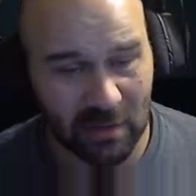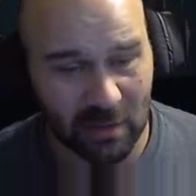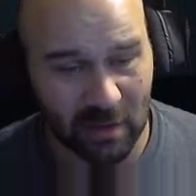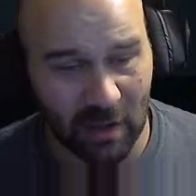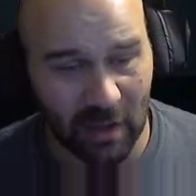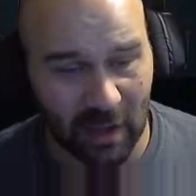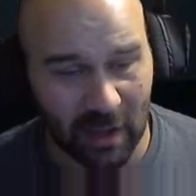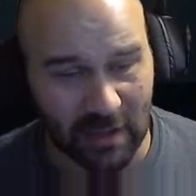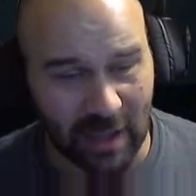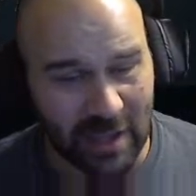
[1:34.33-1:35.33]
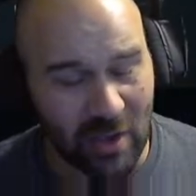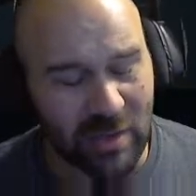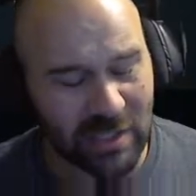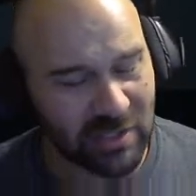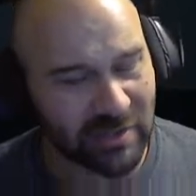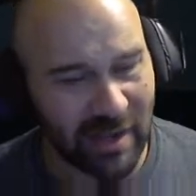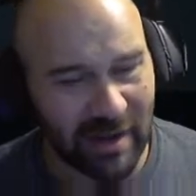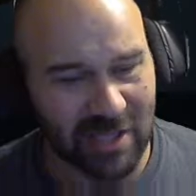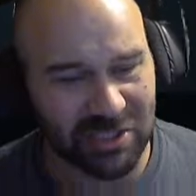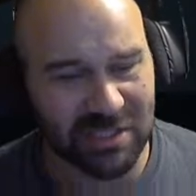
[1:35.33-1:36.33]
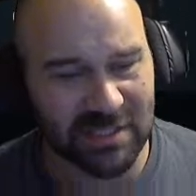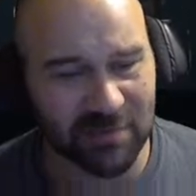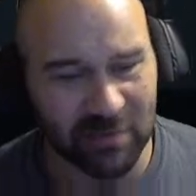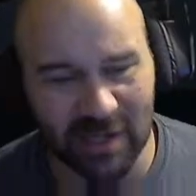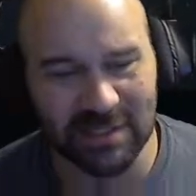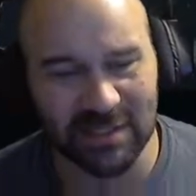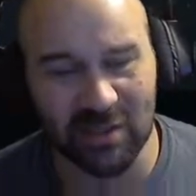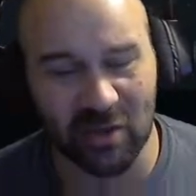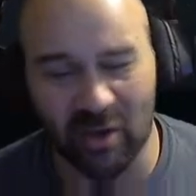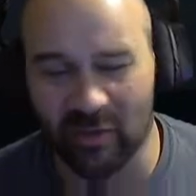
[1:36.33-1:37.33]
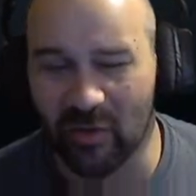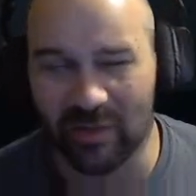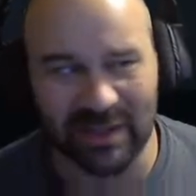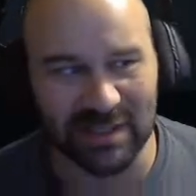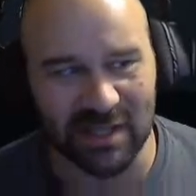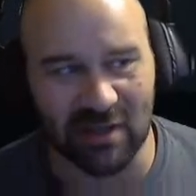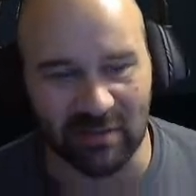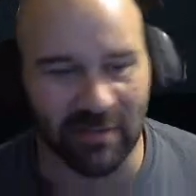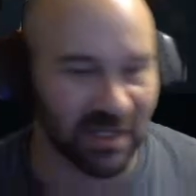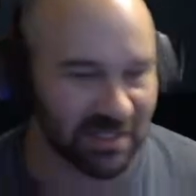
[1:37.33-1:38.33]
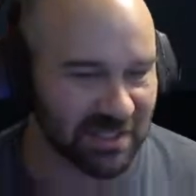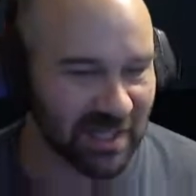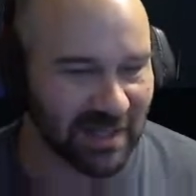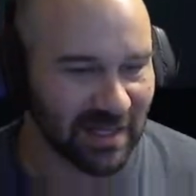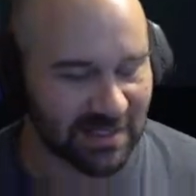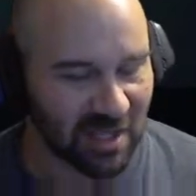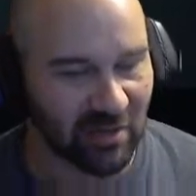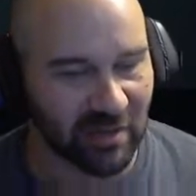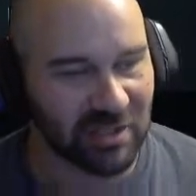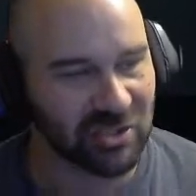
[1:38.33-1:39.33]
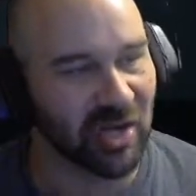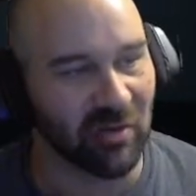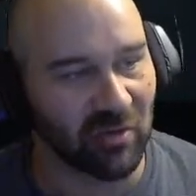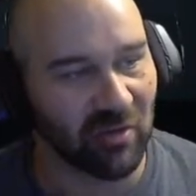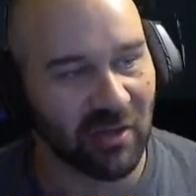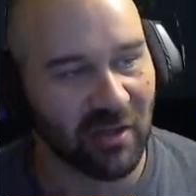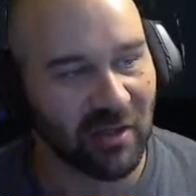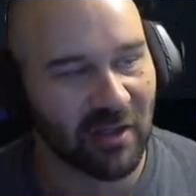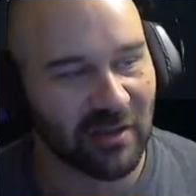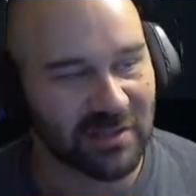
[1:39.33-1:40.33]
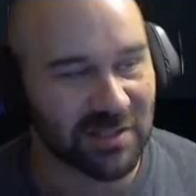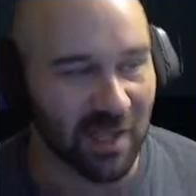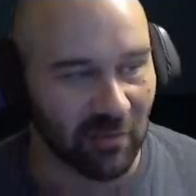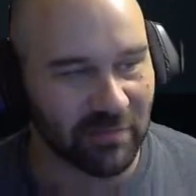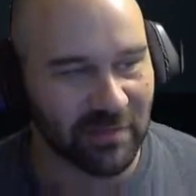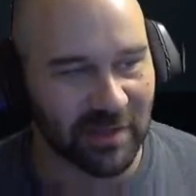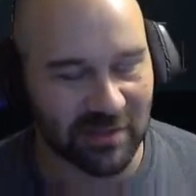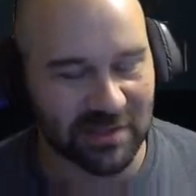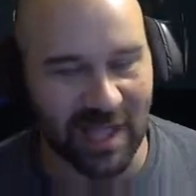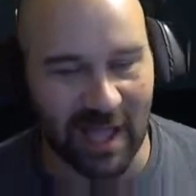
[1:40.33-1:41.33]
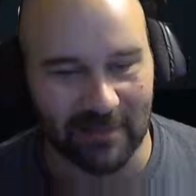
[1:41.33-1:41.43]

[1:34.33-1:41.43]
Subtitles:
Coyote turned out actually surprisingly good, although I think it's ugly, but I just think that it's ugly in general. So, there is that.